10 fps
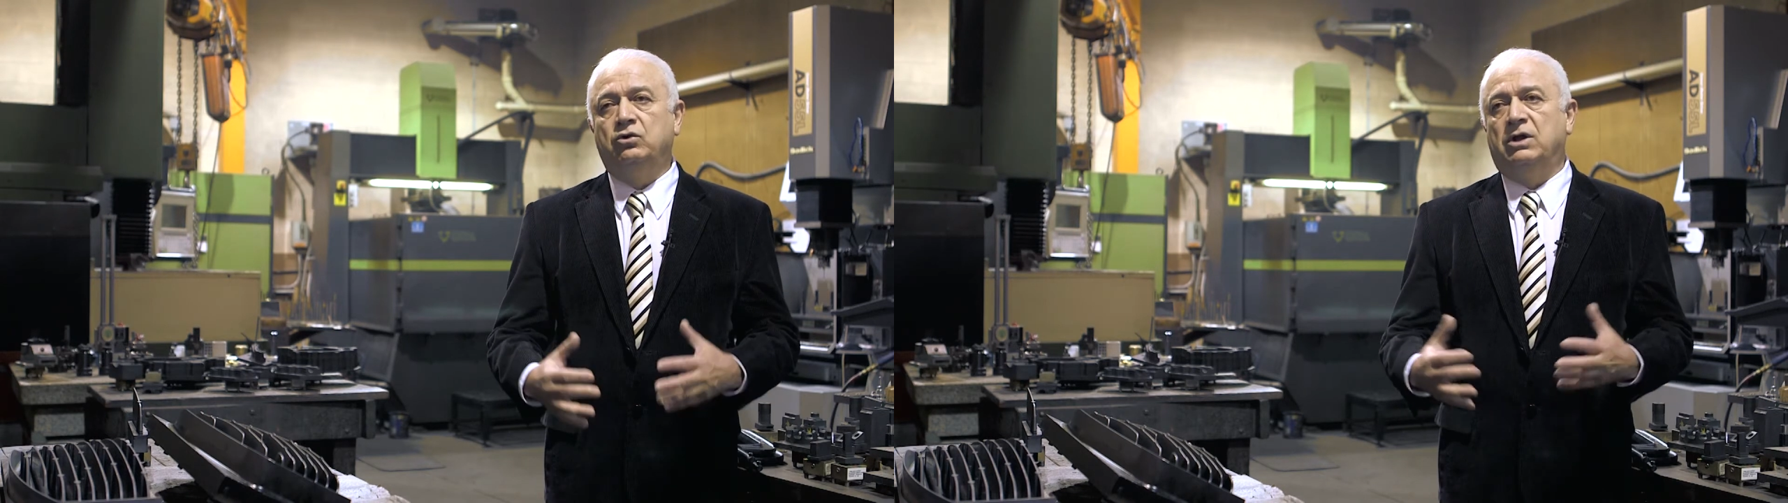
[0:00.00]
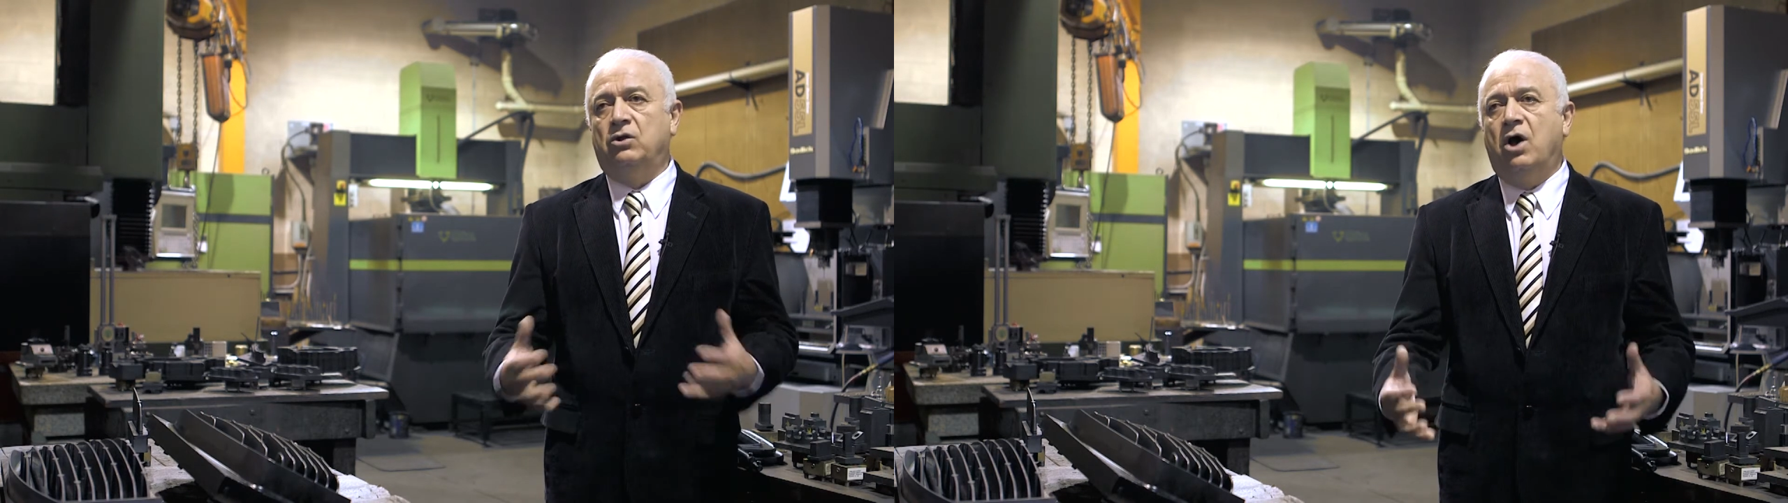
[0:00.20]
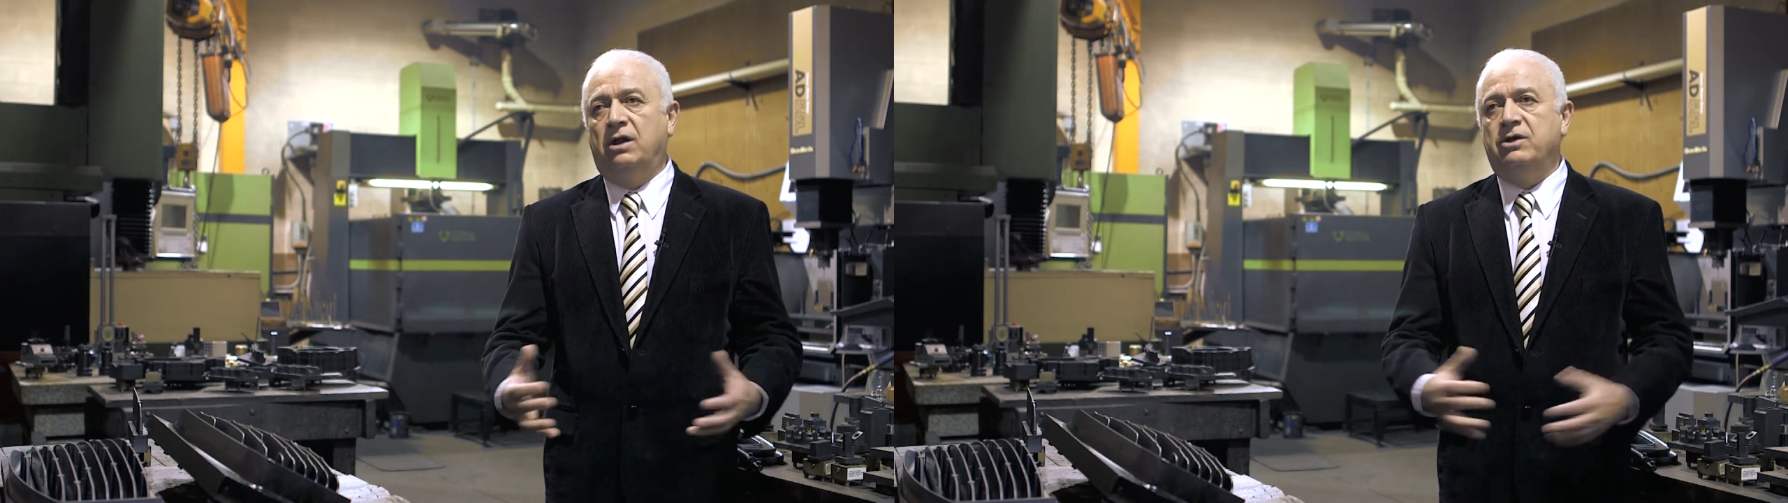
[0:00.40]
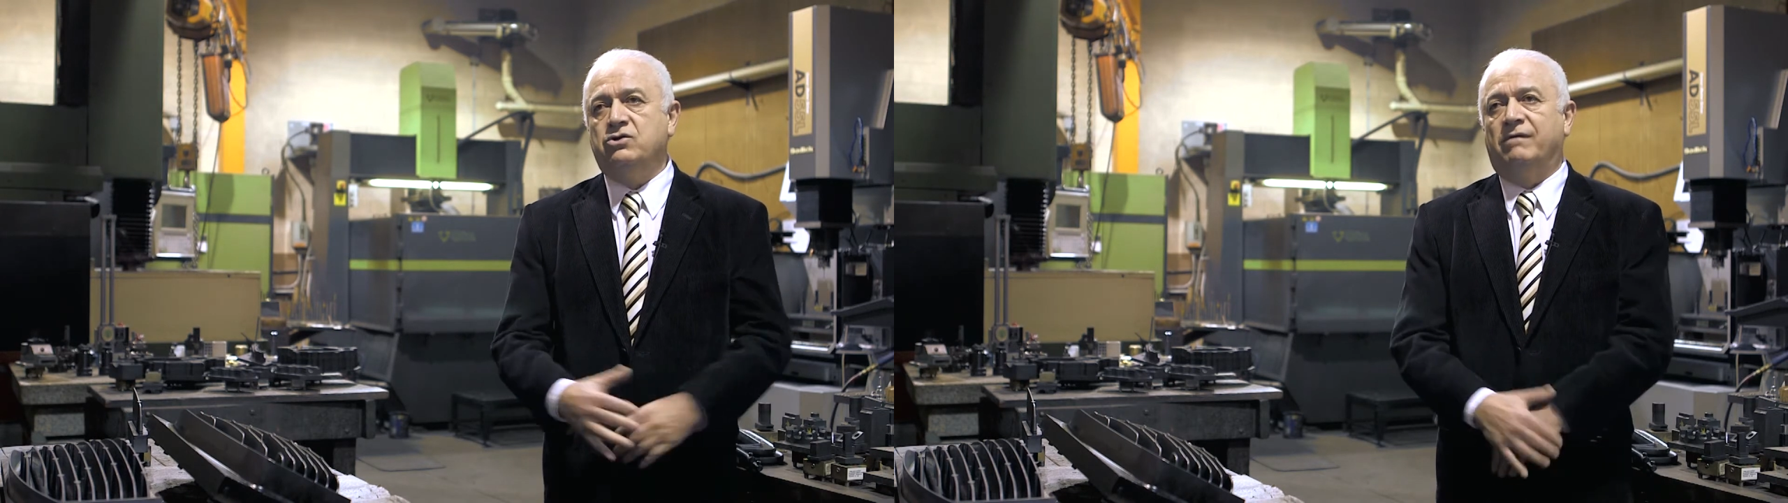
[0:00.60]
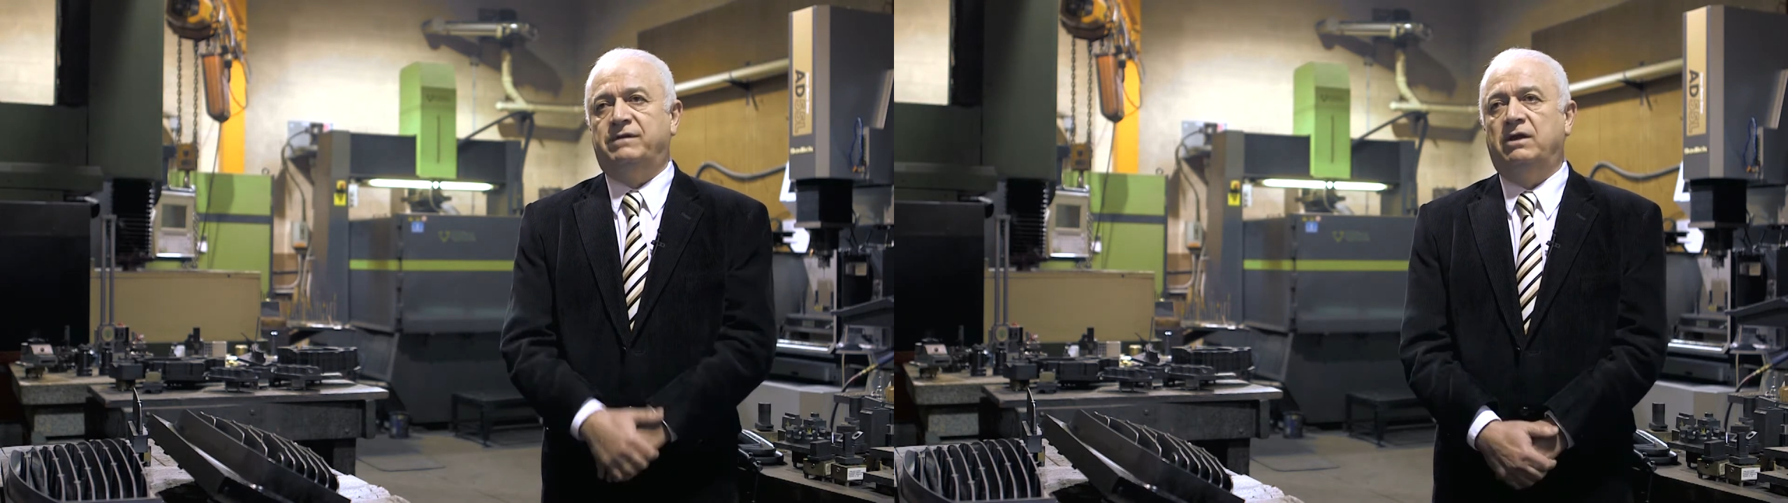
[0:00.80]
to the
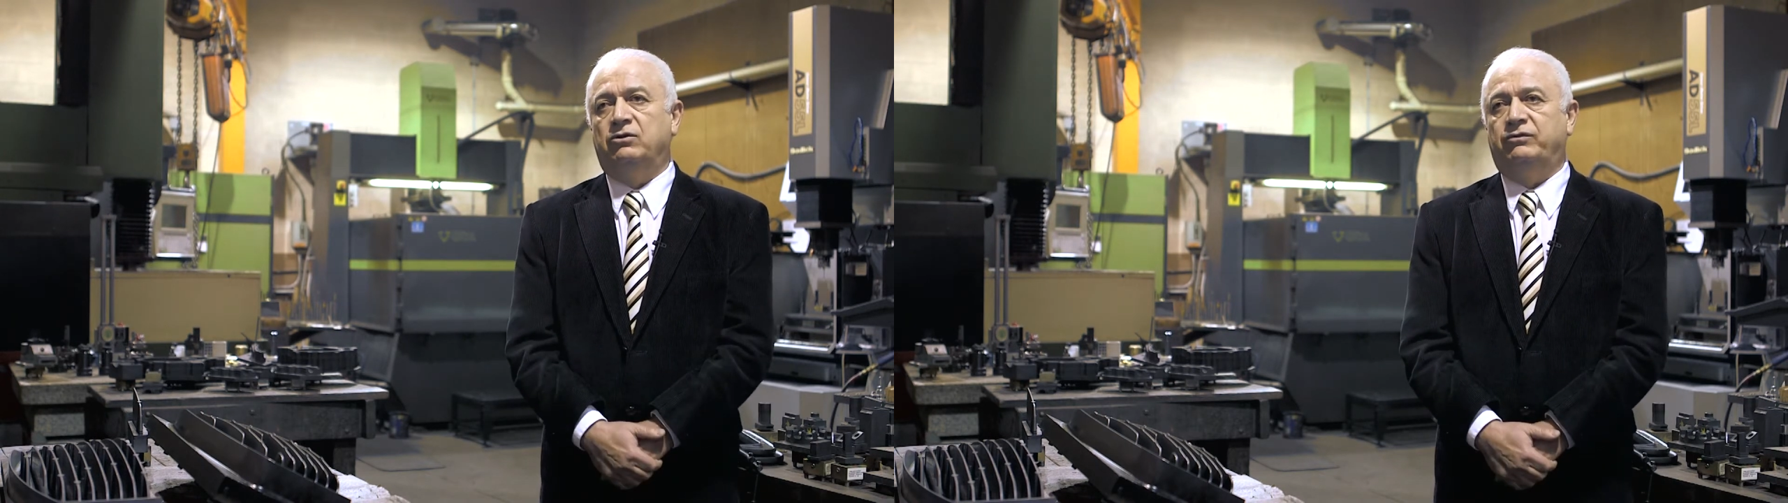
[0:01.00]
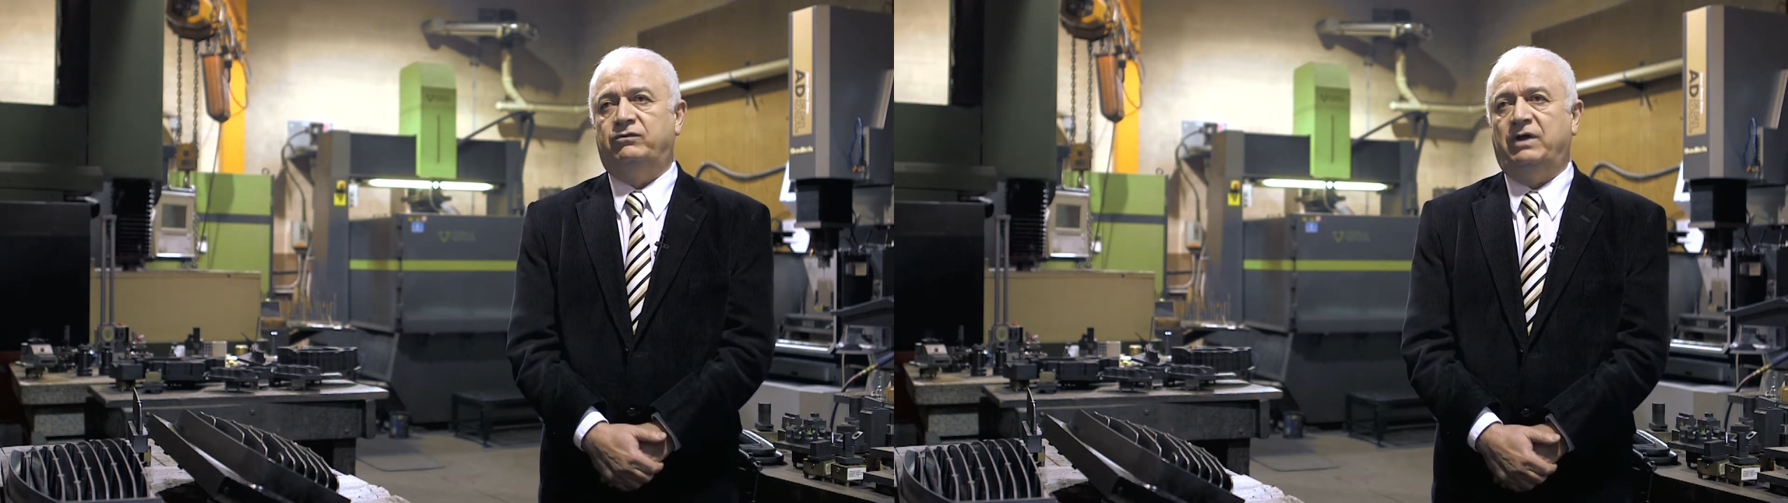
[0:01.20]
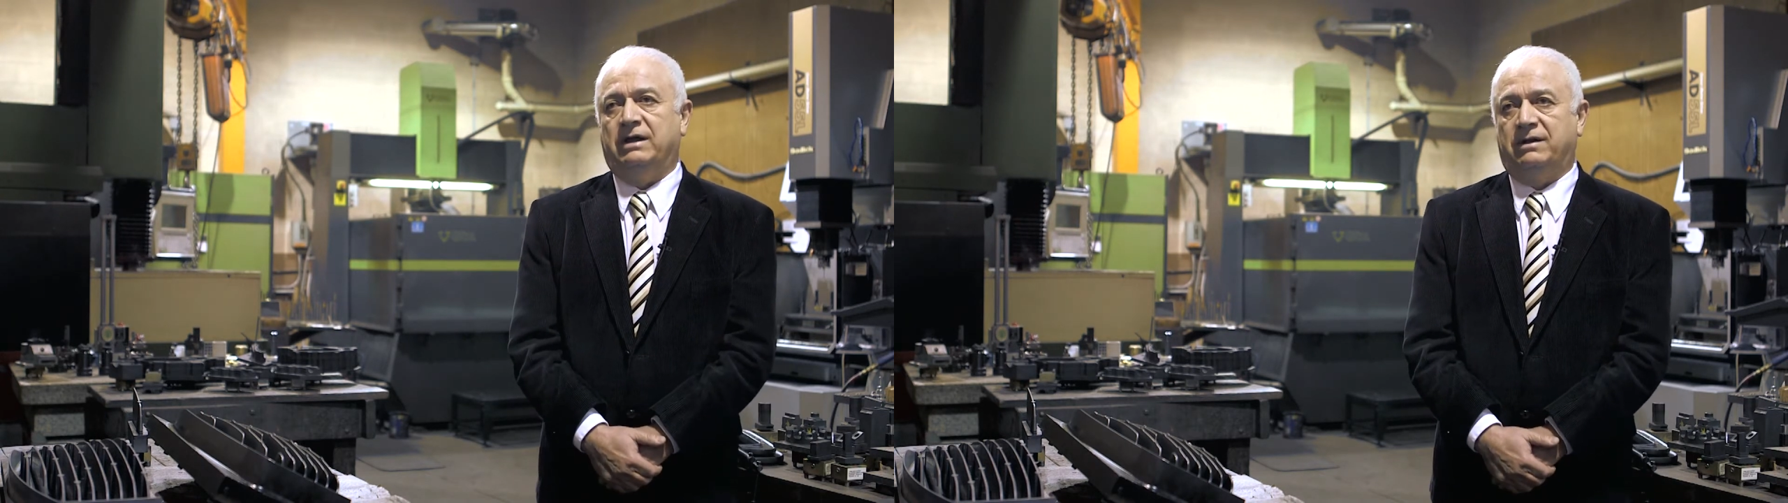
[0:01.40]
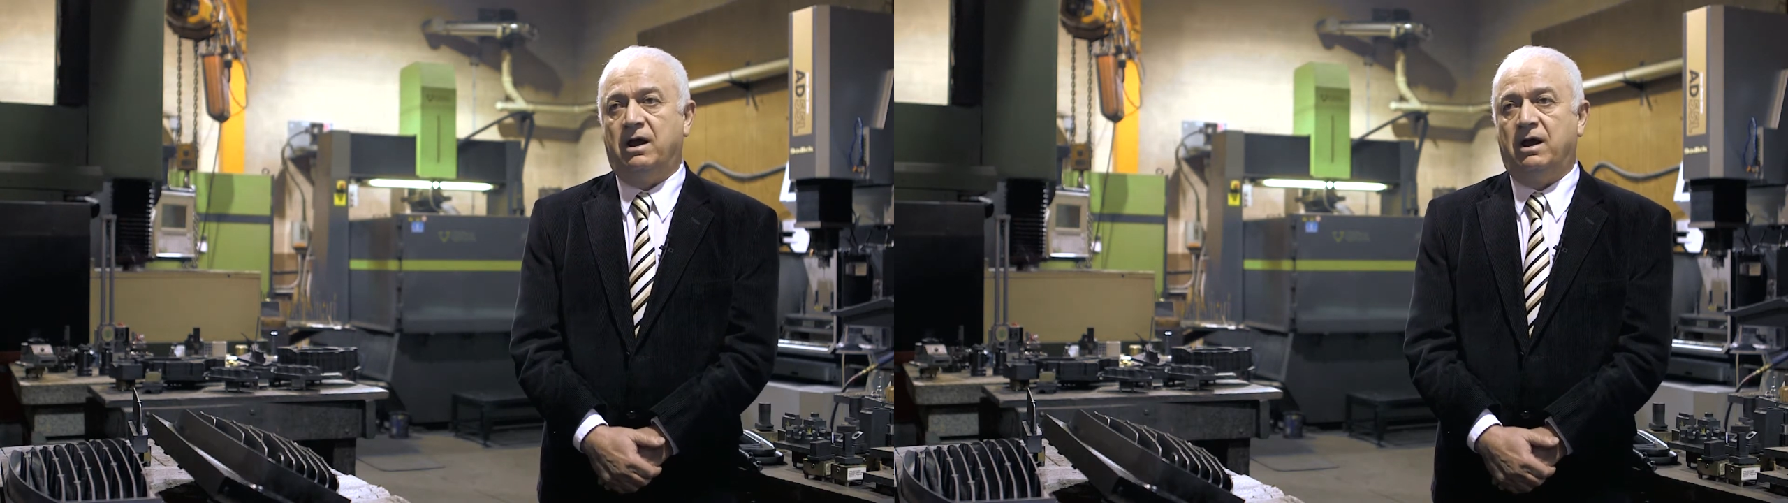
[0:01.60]
knowledge of the industry at